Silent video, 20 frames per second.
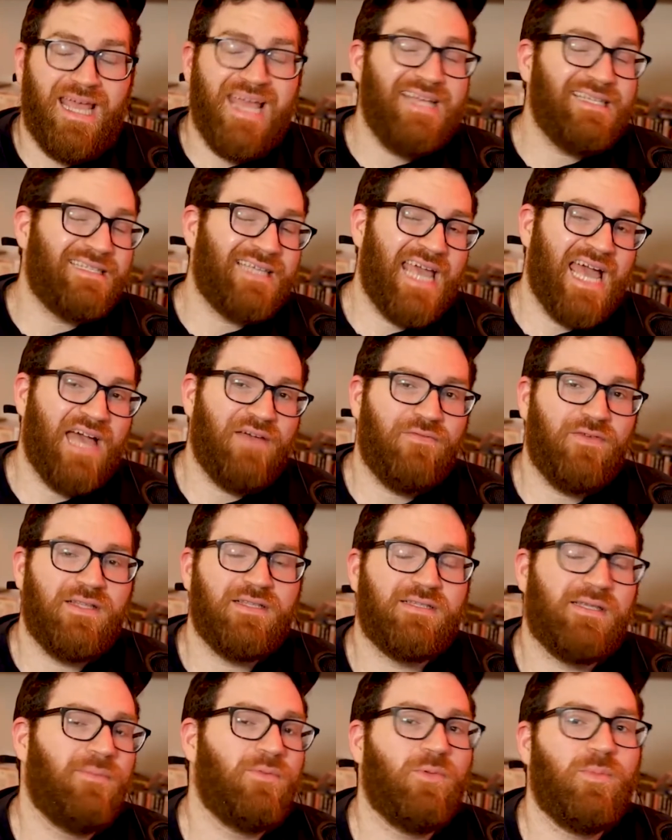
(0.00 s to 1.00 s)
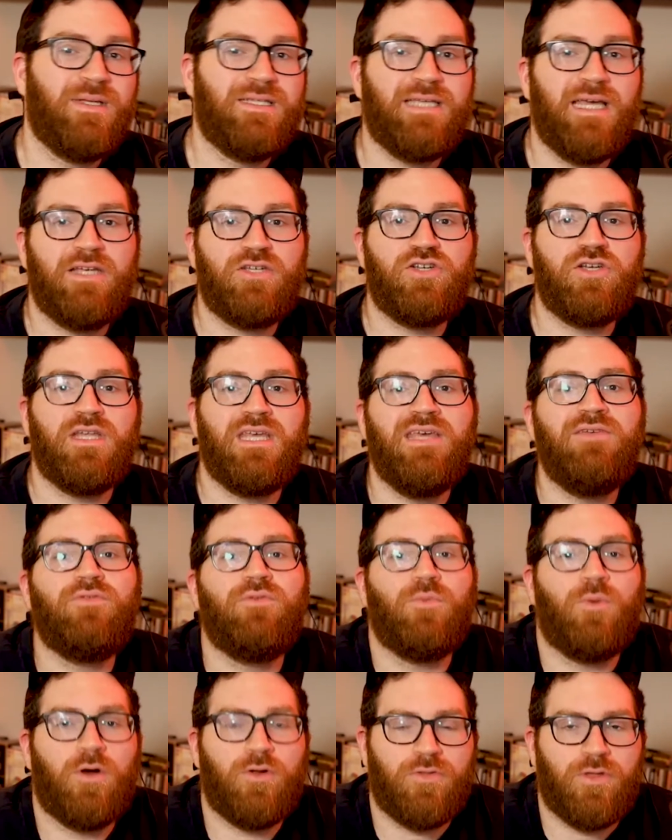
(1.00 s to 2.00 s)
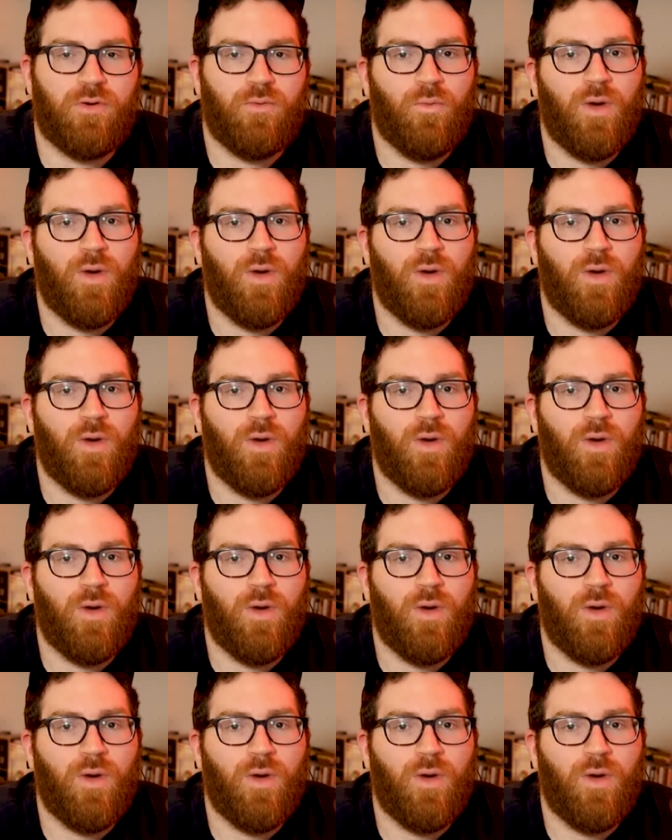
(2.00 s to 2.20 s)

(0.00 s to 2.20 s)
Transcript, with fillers: Is caffeine supplementation even worth it?